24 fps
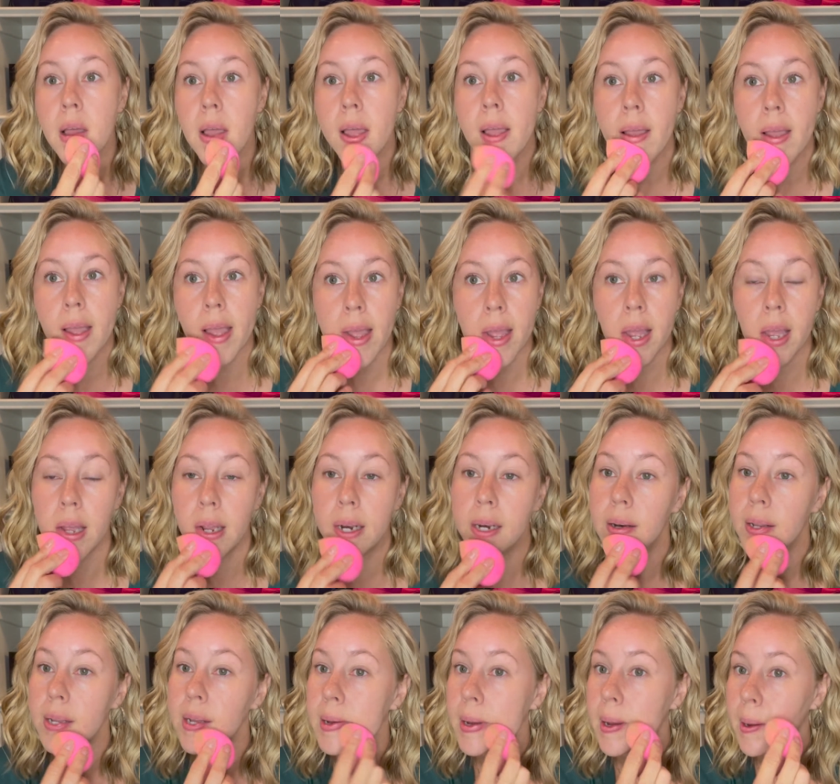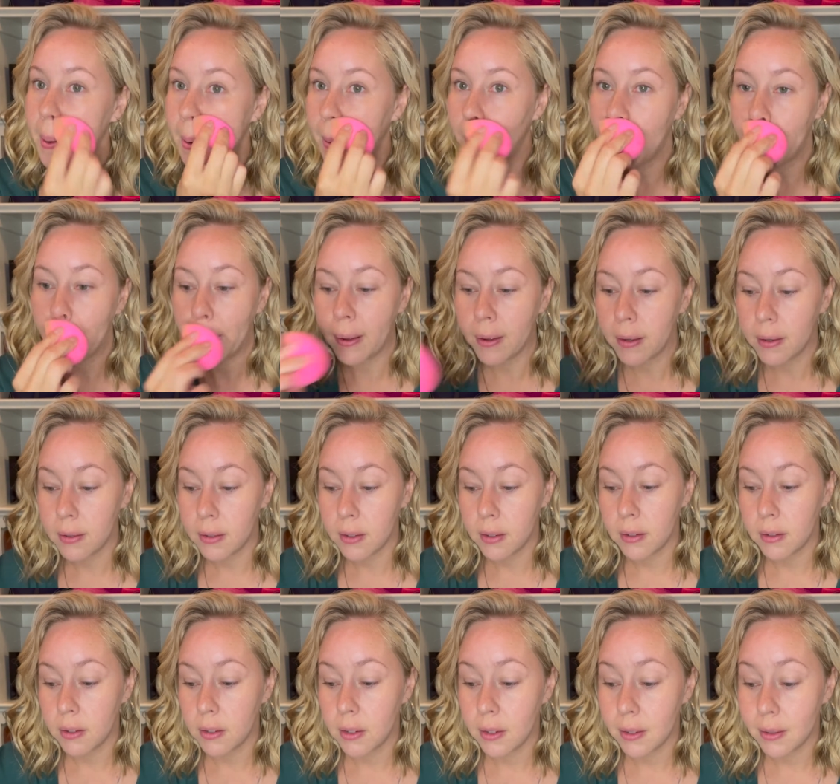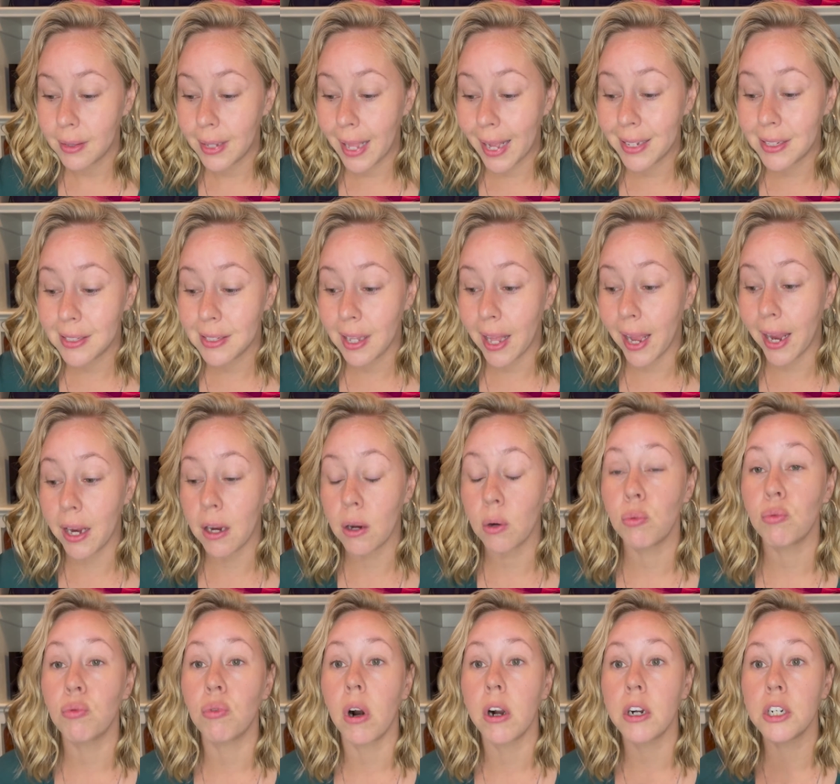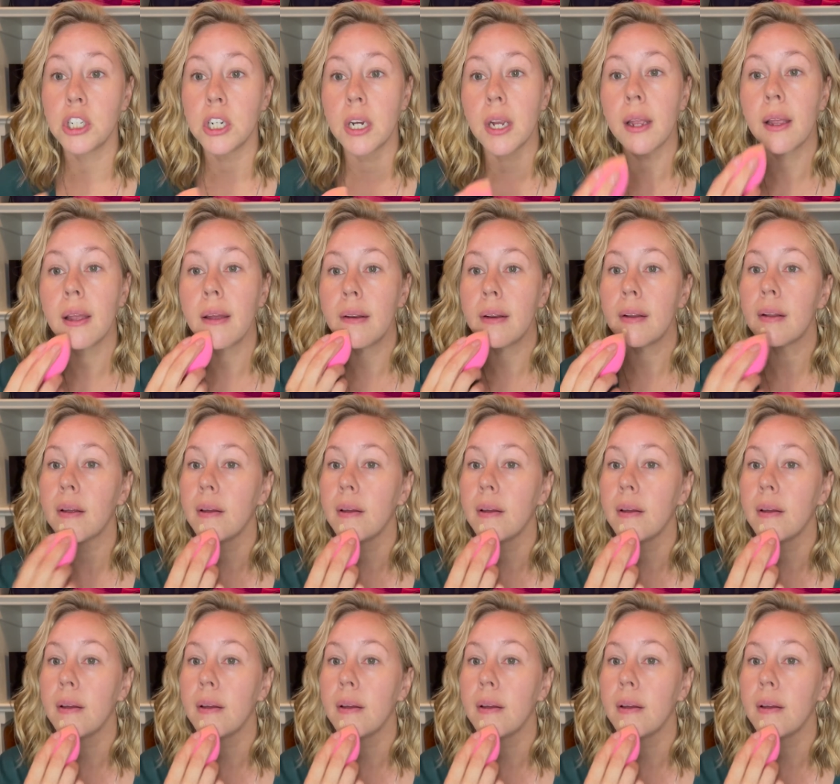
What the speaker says: And that's like rushing it.